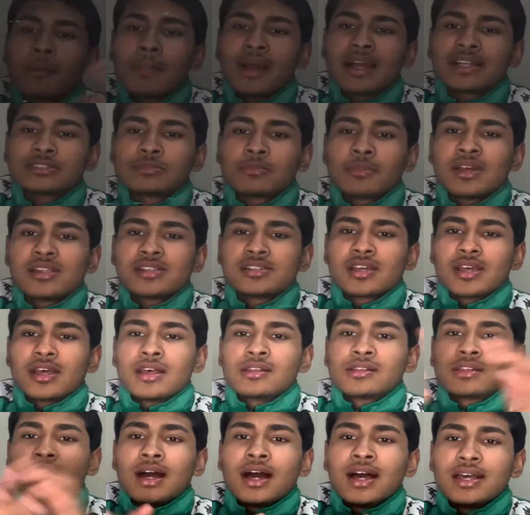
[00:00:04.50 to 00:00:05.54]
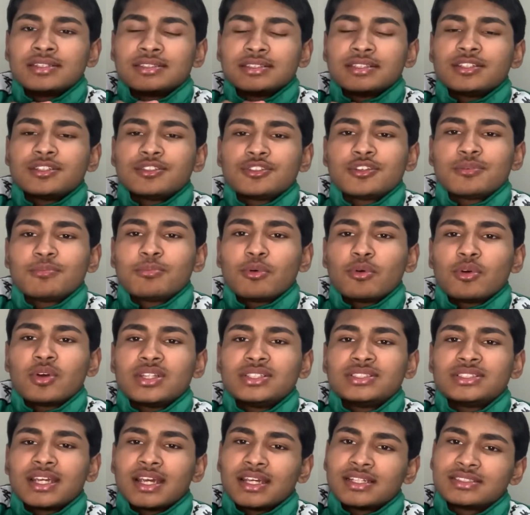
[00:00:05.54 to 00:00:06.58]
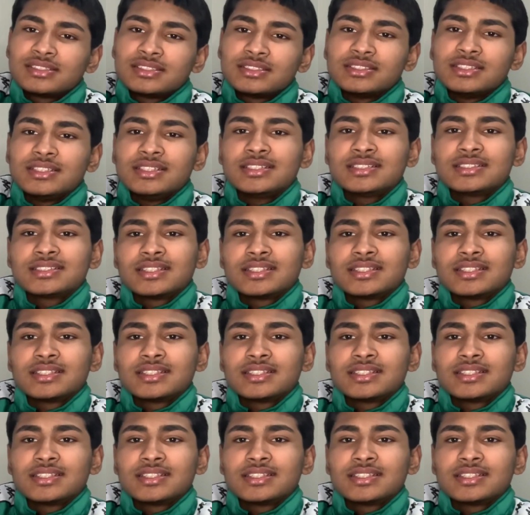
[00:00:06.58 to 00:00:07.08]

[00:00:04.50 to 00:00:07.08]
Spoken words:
to my channel, guys. It is your boy Josh Sneaks.